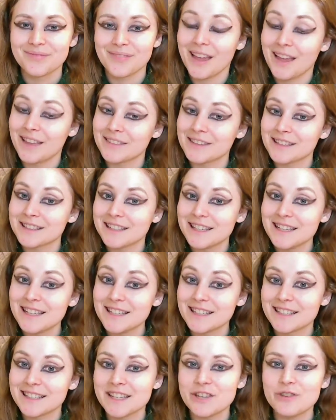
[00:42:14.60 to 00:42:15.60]
And that's
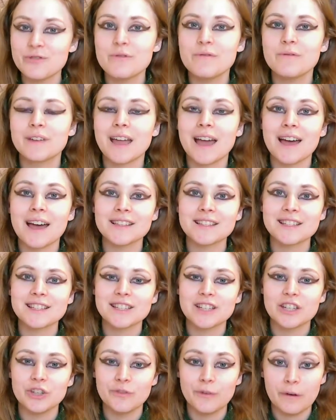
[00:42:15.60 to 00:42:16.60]
it. You've cast
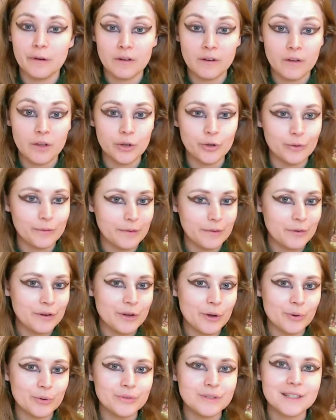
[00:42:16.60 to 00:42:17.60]
your very
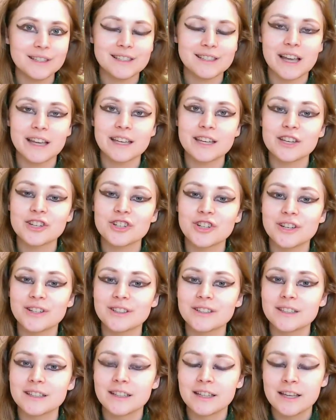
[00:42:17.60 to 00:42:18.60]
own psychic shield.